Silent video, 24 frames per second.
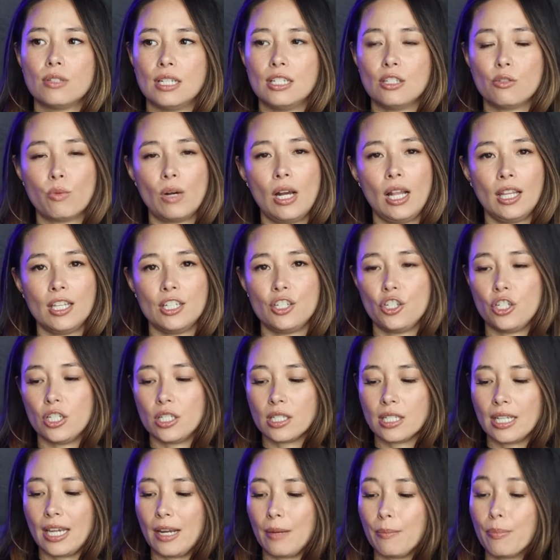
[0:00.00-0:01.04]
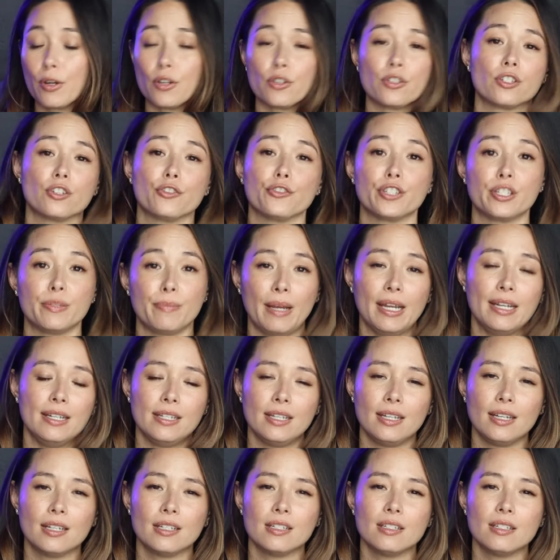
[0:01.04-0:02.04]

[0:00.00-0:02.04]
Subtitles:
as well as just like personal spending